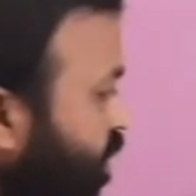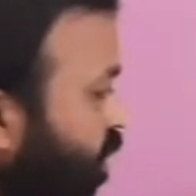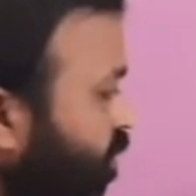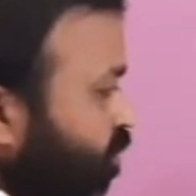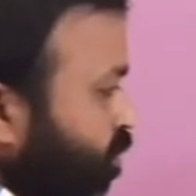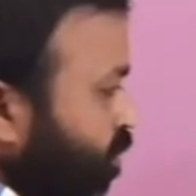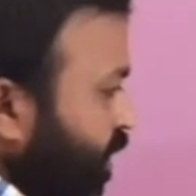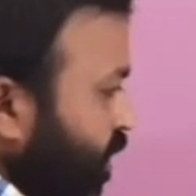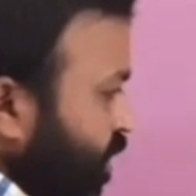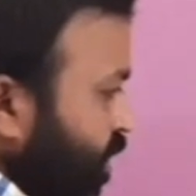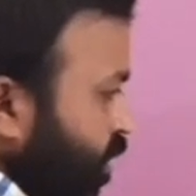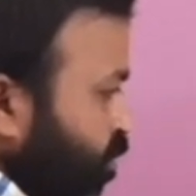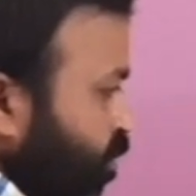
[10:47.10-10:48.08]

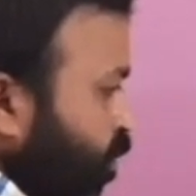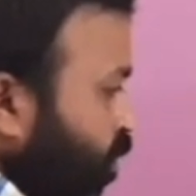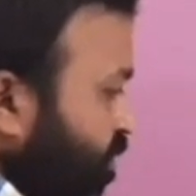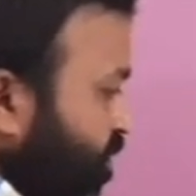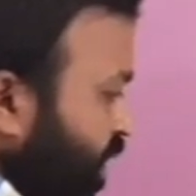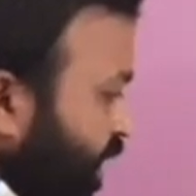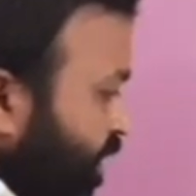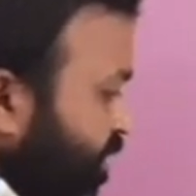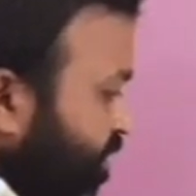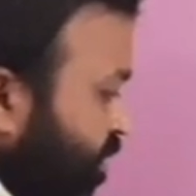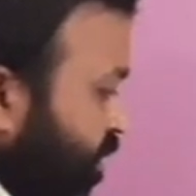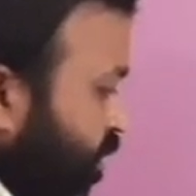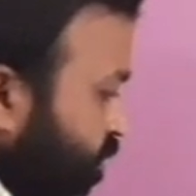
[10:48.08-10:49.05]
transformation on both
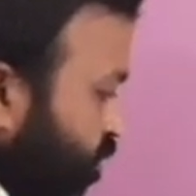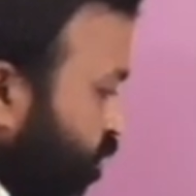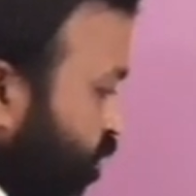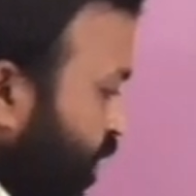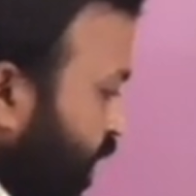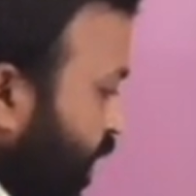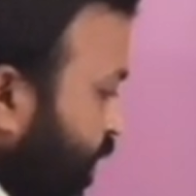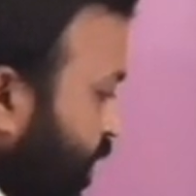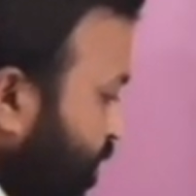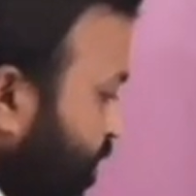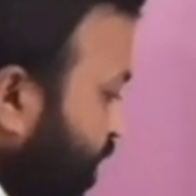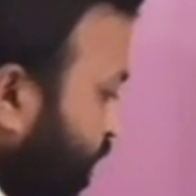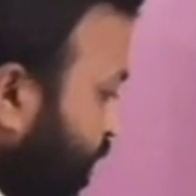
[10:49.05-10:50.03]
sides, so we get
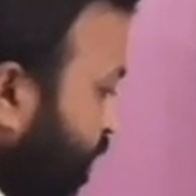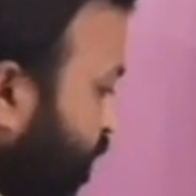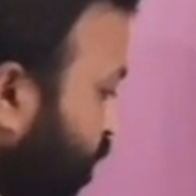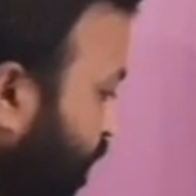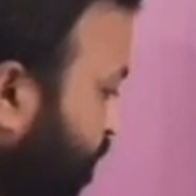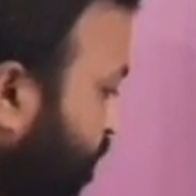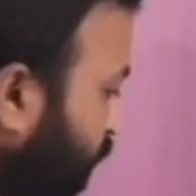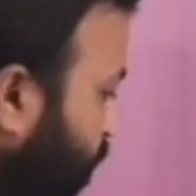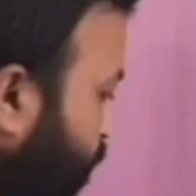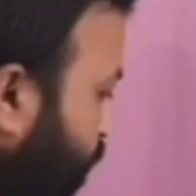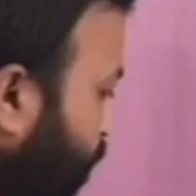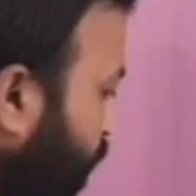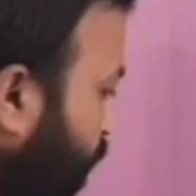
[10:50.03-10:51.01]
z inverse
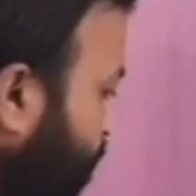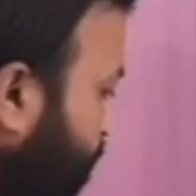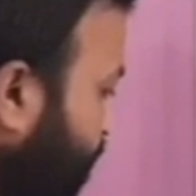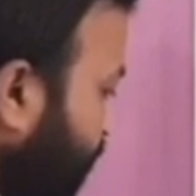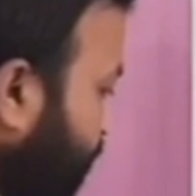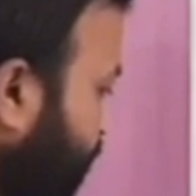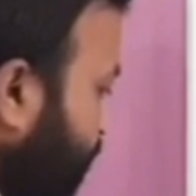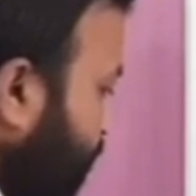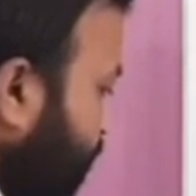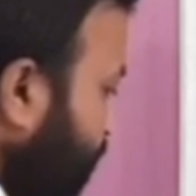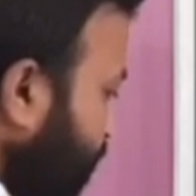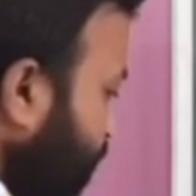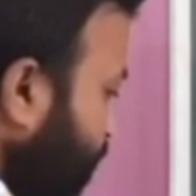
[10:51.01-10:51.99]
of f of z.
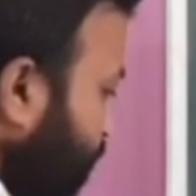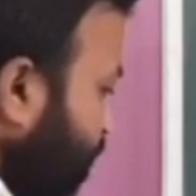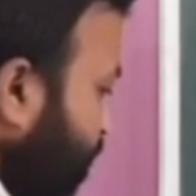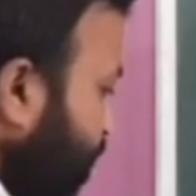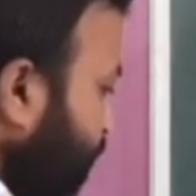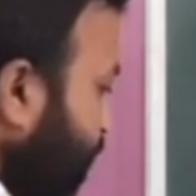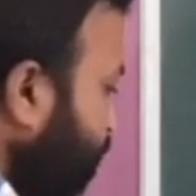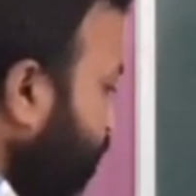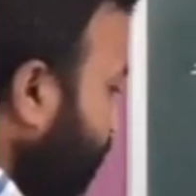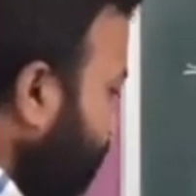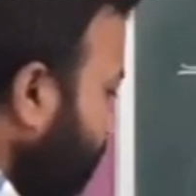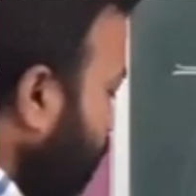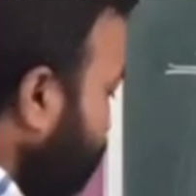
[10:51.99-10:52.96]
Z
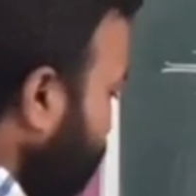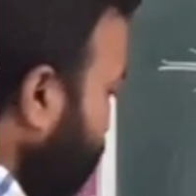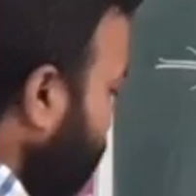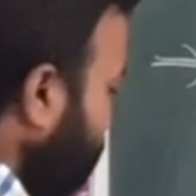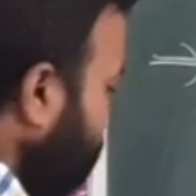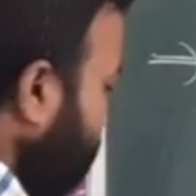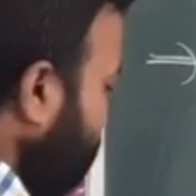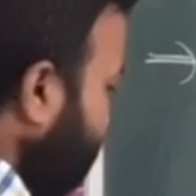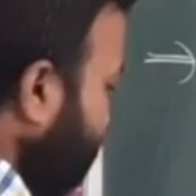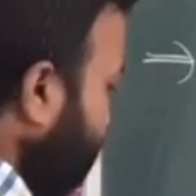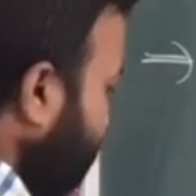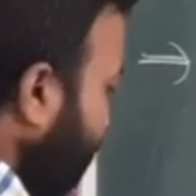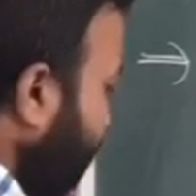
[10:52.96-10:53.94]
inverse of f of z
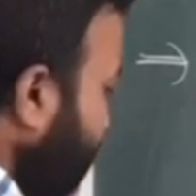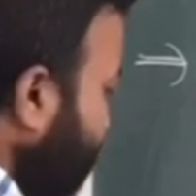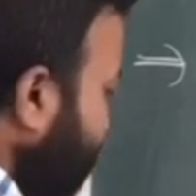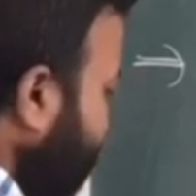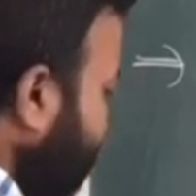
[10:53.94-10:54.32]
as